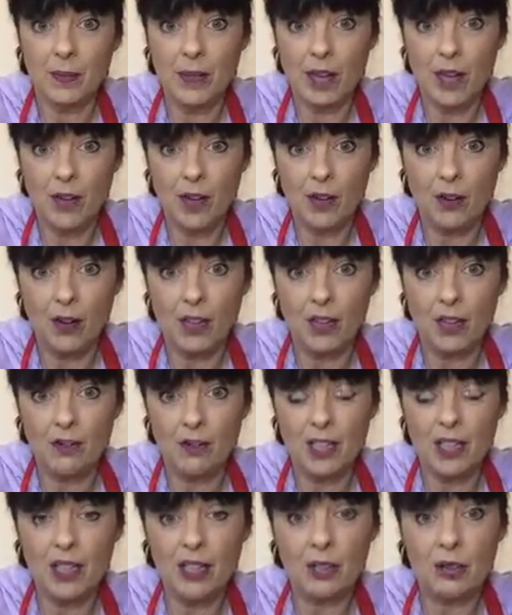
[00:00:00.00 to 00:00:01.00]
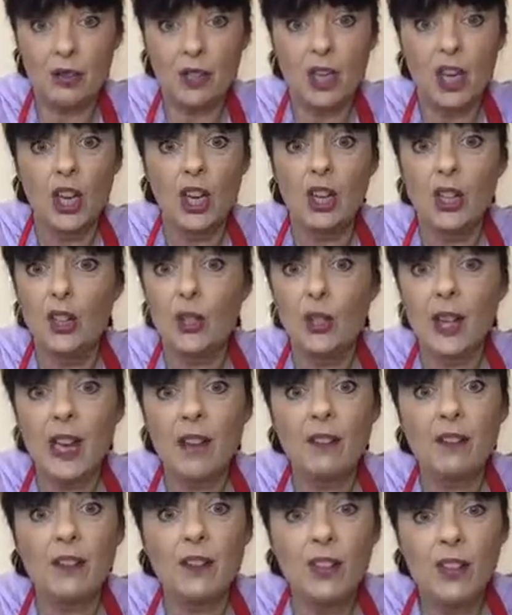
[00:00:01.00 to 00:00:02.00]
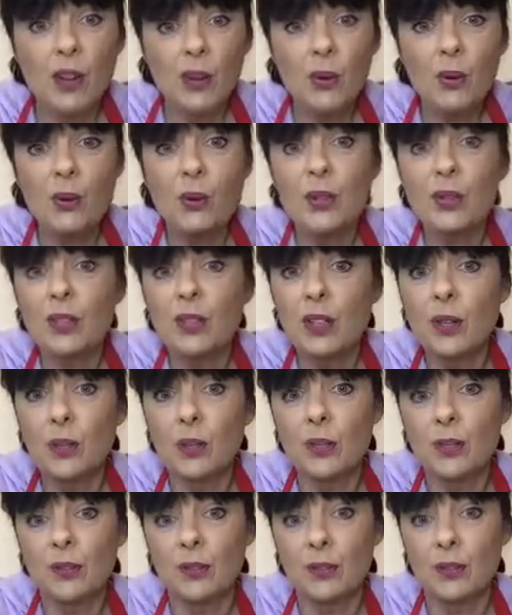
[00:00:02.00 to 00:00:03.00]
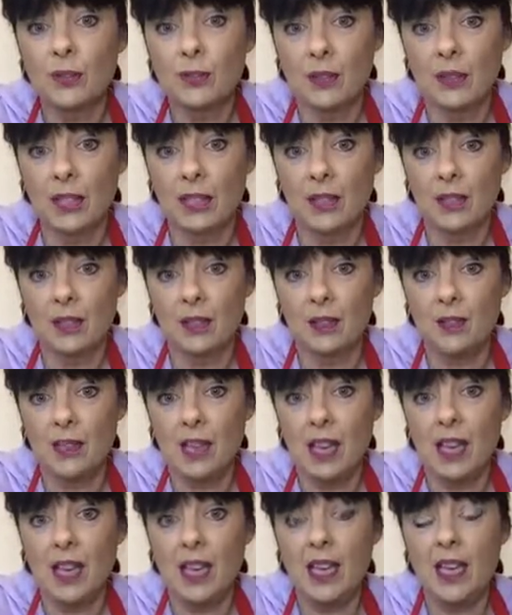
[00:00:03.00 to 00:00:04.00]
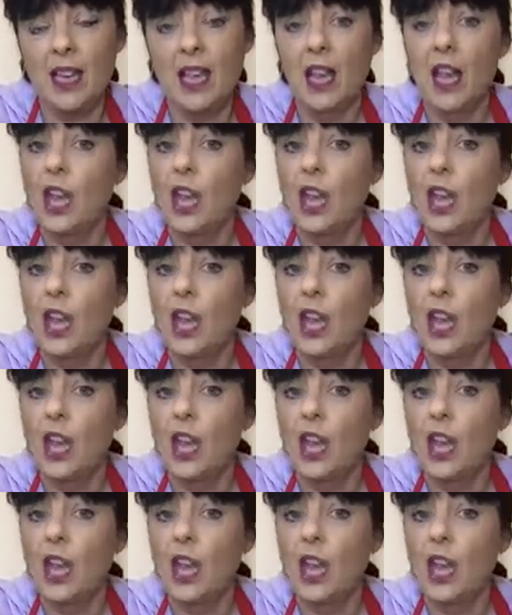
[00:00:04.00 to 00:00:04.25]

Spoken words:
earlier on in the video, you'll have loads and loads of fun with this, okay?